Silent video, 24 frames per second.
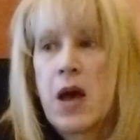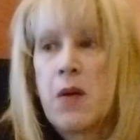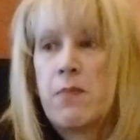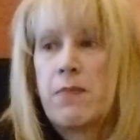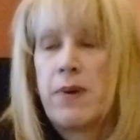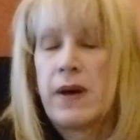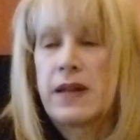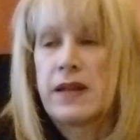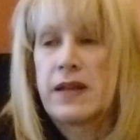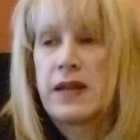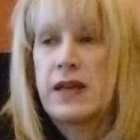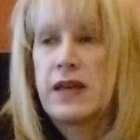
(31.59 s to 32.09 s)

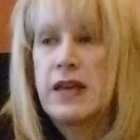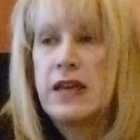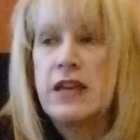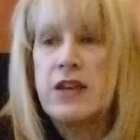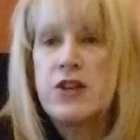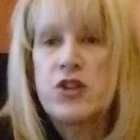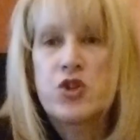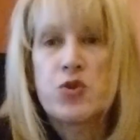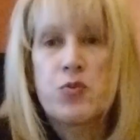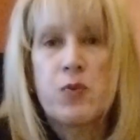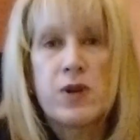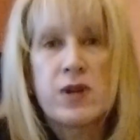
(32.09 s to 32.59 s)
But
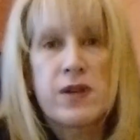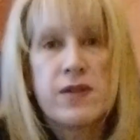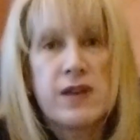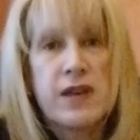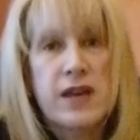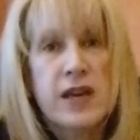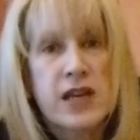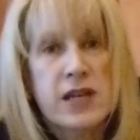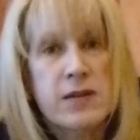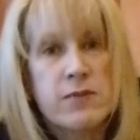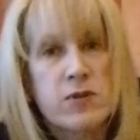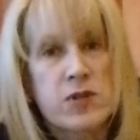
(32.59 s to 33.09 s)
each one of
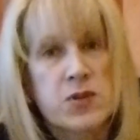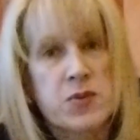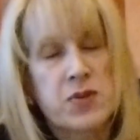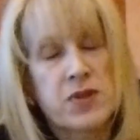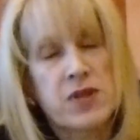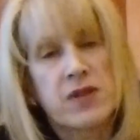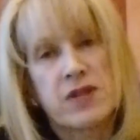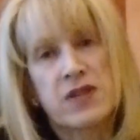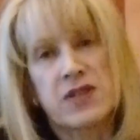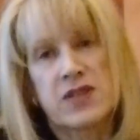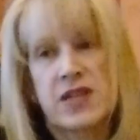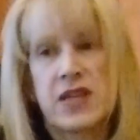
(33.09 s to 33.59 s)
the animals
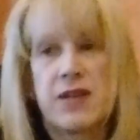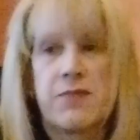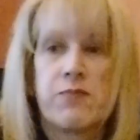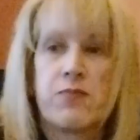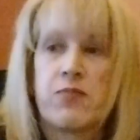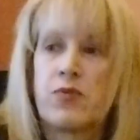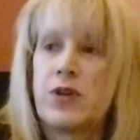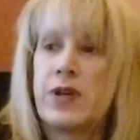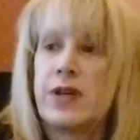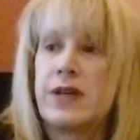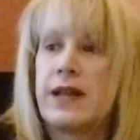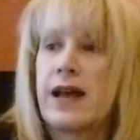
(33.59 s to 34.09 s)
within the same
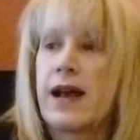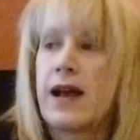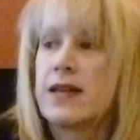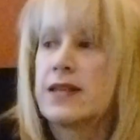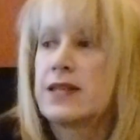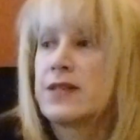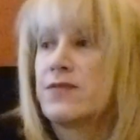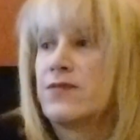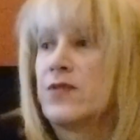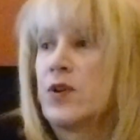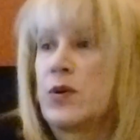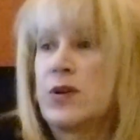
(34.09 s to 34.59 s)
breed
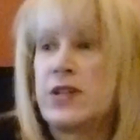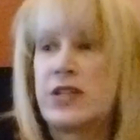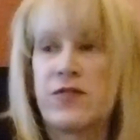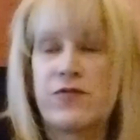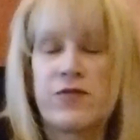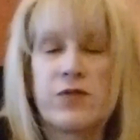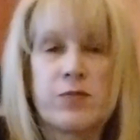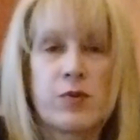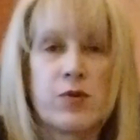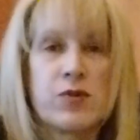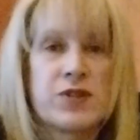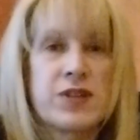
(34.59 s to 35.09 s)
has very
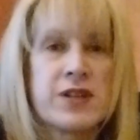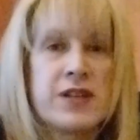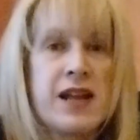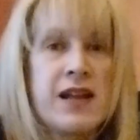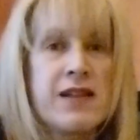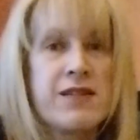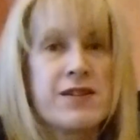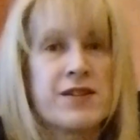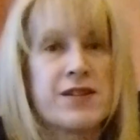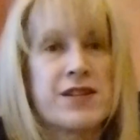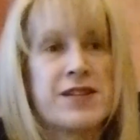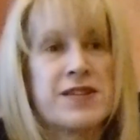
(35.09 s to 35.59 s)
different
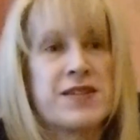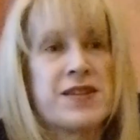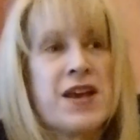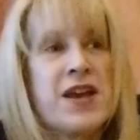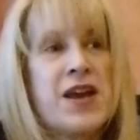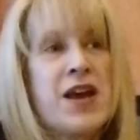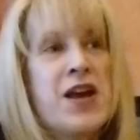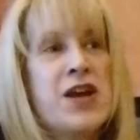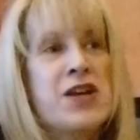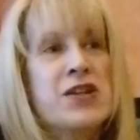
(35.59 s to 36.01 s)
personalities.